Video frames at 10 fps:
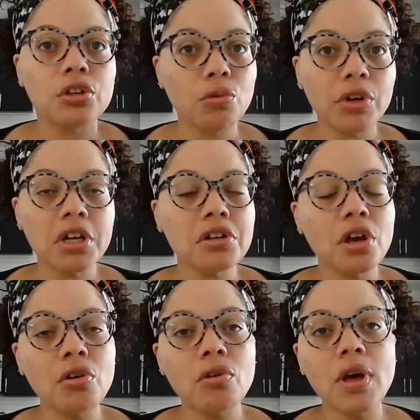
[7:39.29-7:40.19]
you want to
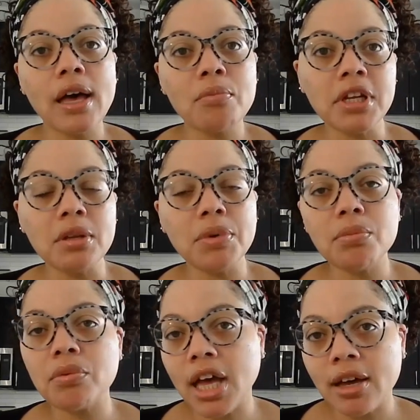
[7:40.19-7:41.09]
know how many
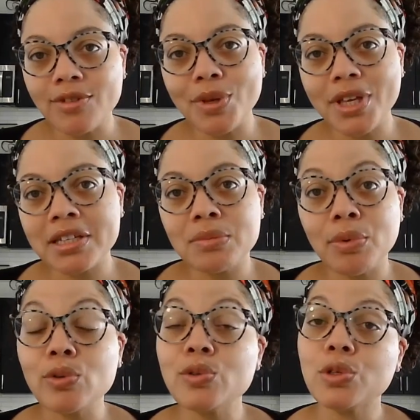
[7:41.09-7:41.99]
people have to be
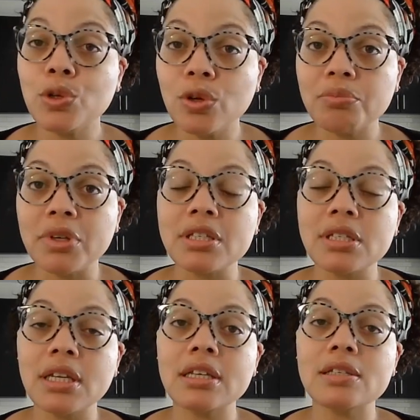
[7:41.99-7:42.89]
exposed to your
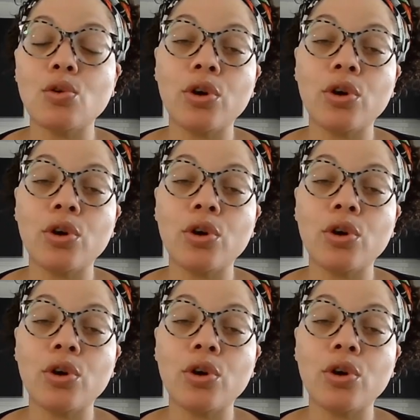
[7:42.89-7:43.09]
business